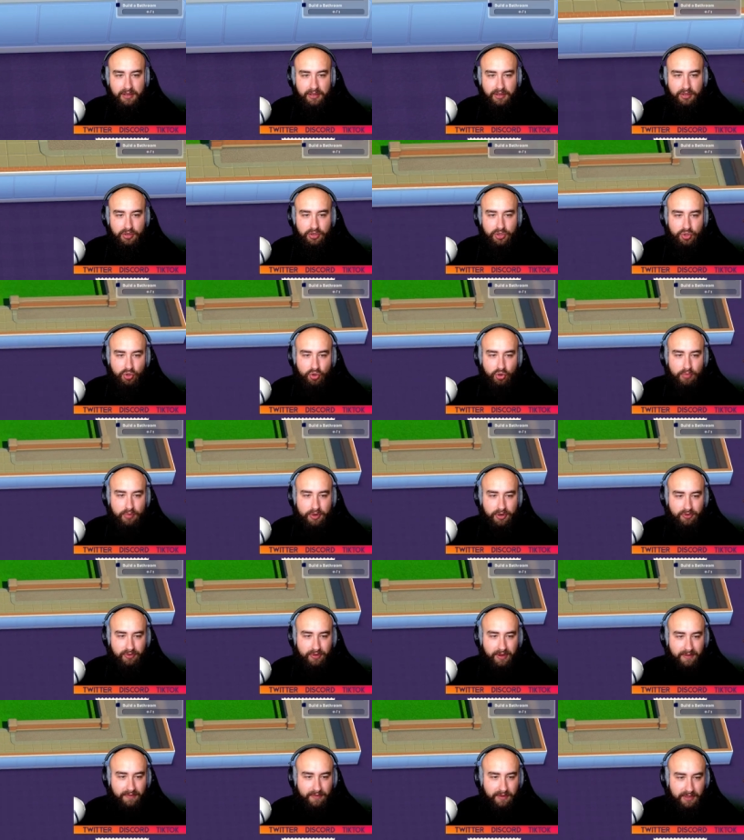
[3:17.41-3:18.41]
the
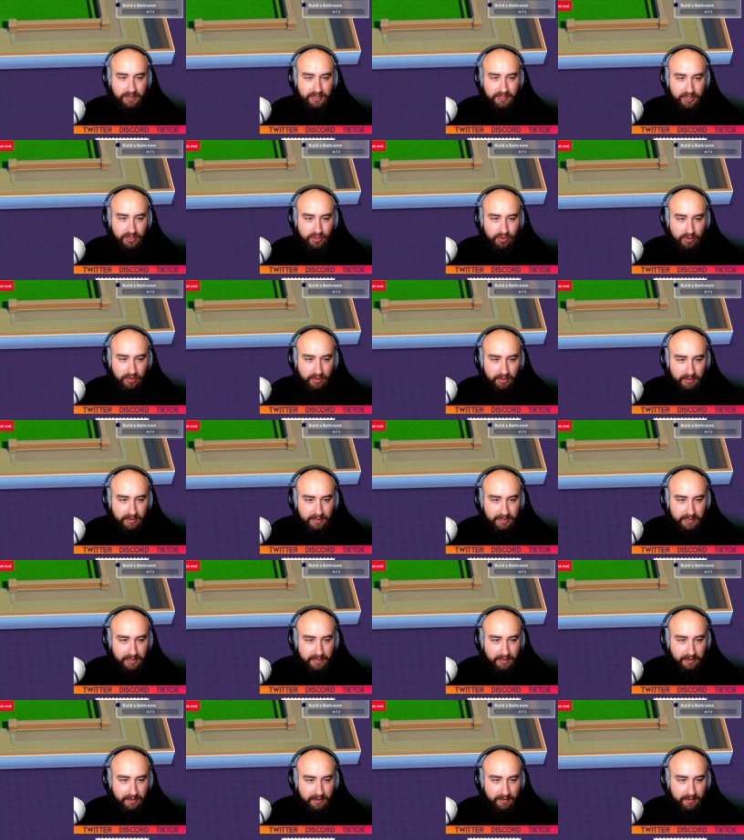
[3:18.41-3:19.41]
dormitory for the students.